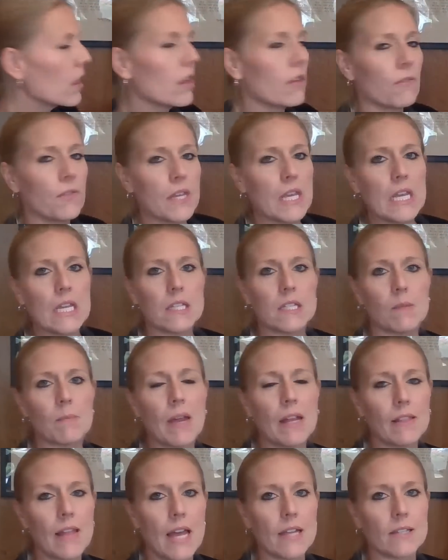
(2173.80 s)
all of these
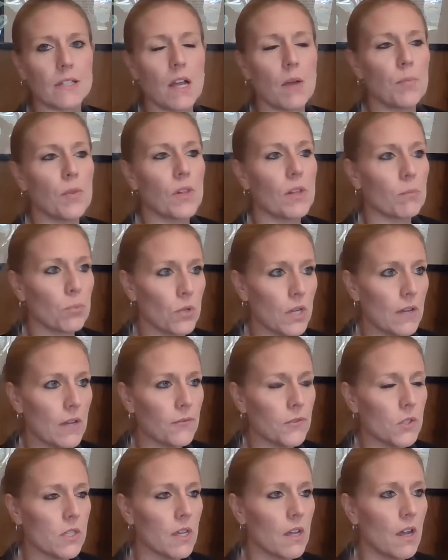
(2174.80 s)
in my last couple of
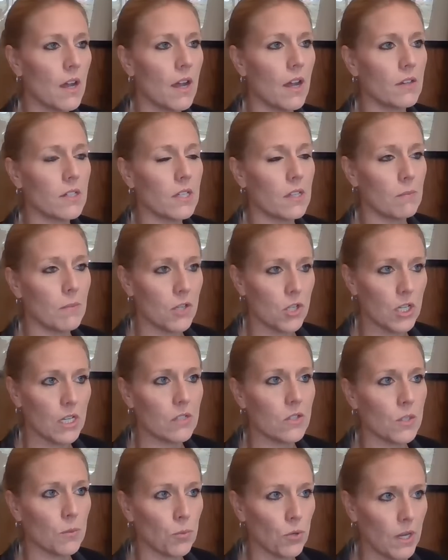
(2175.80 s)
briefs to the
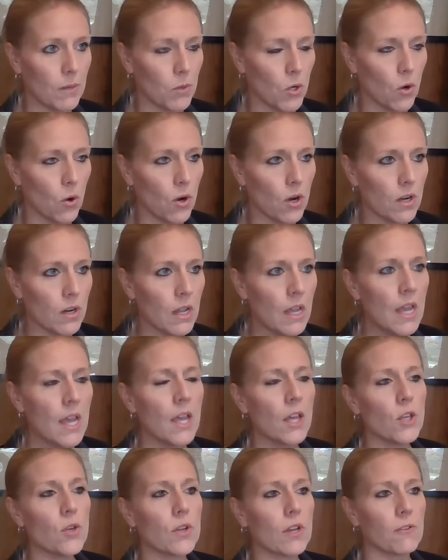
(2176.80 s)
Michigan Supreme Court.
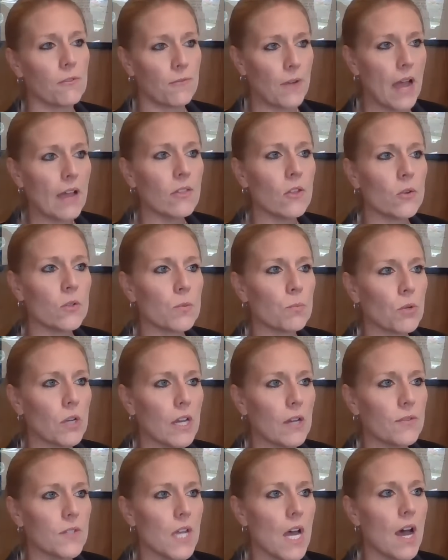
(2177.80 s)
You can find those
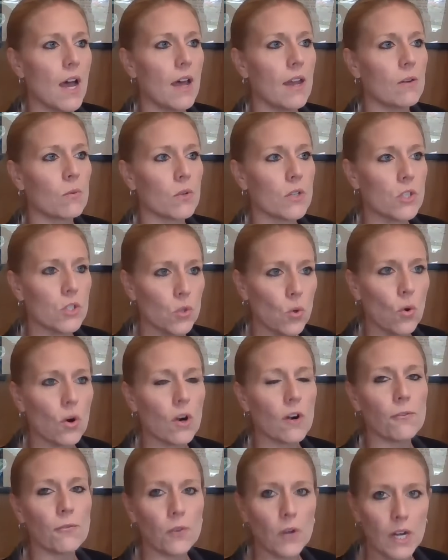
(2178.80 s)
briefs on
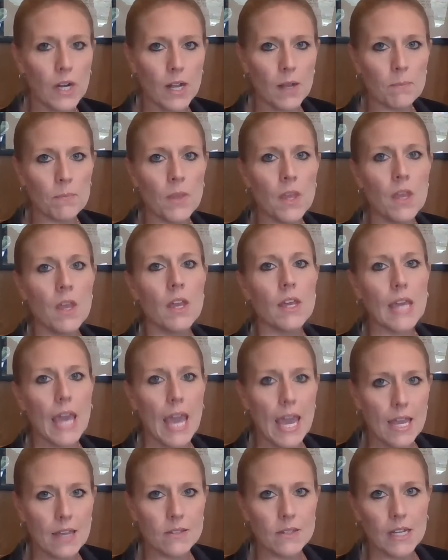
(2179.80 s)
Restore Freedom,
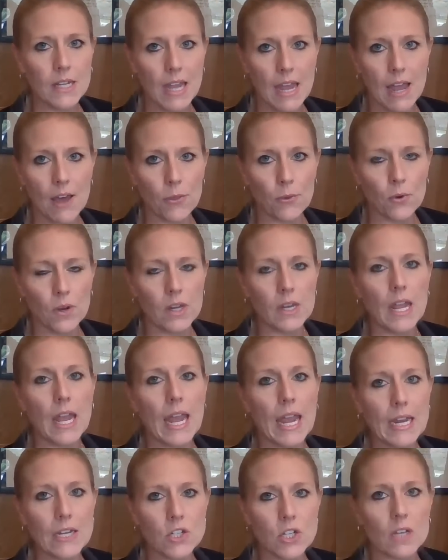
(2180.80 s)
K as in
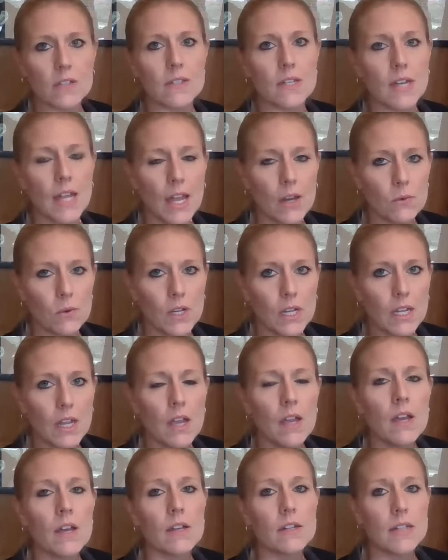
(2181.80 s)
Catherine, H as in
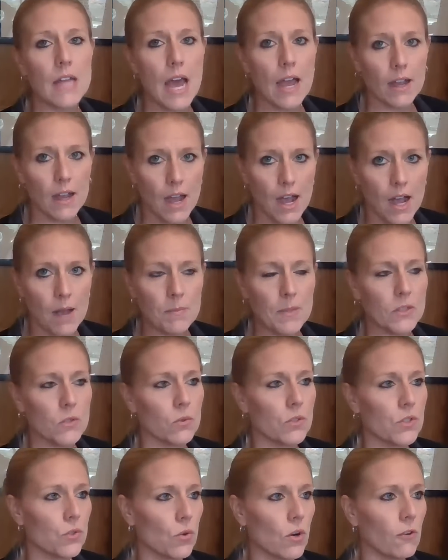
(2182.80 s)
Henry.com.
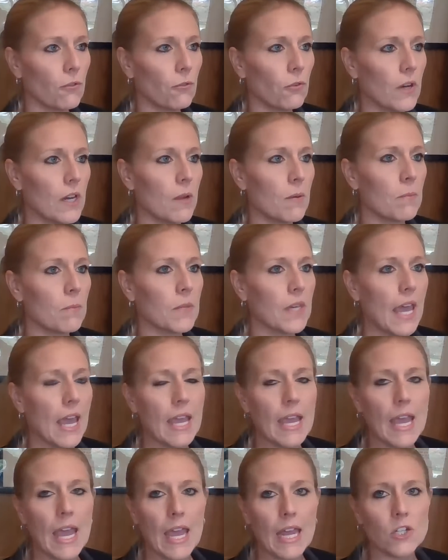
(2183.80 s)
That's
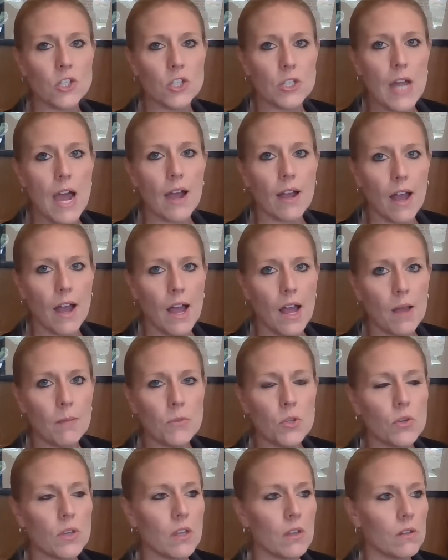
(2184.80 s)

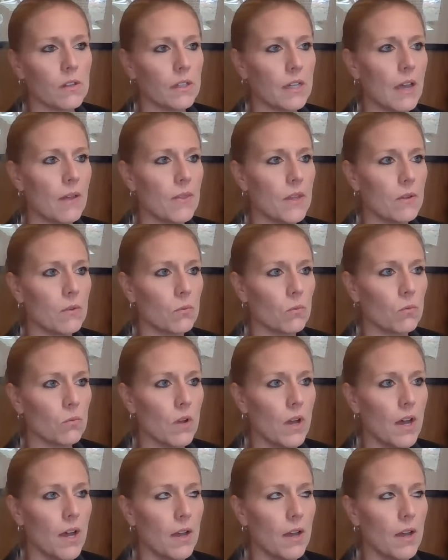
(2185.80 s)
restorefreedomkh.com. You can click on the